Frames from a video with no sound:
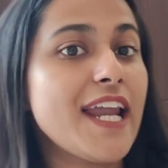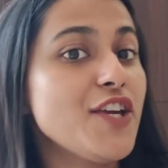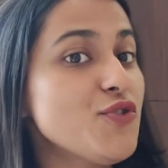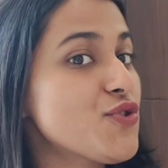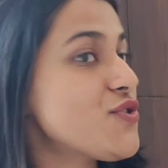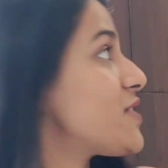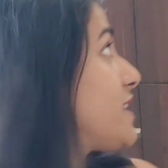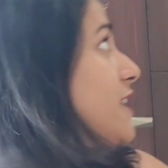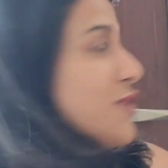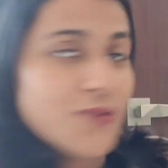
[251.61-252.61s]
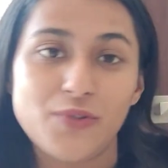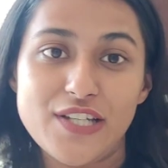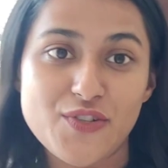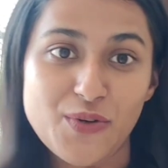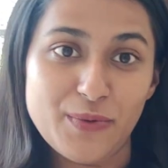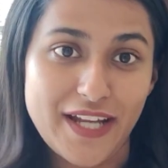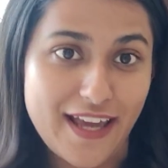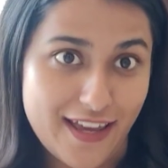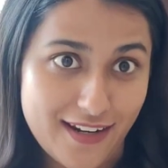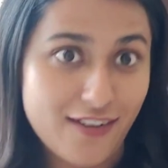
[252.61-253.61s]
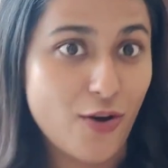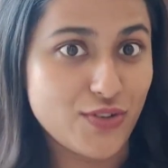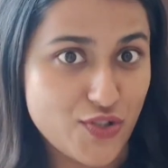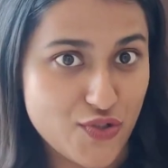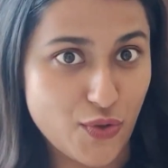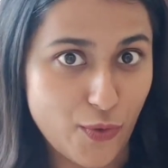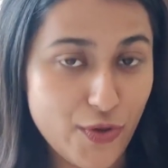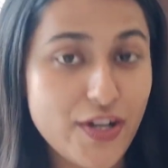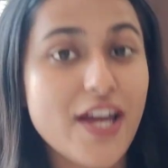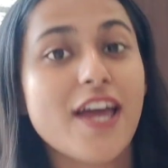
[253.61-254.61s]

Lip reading: and I used to stick that to-do list over here on this door.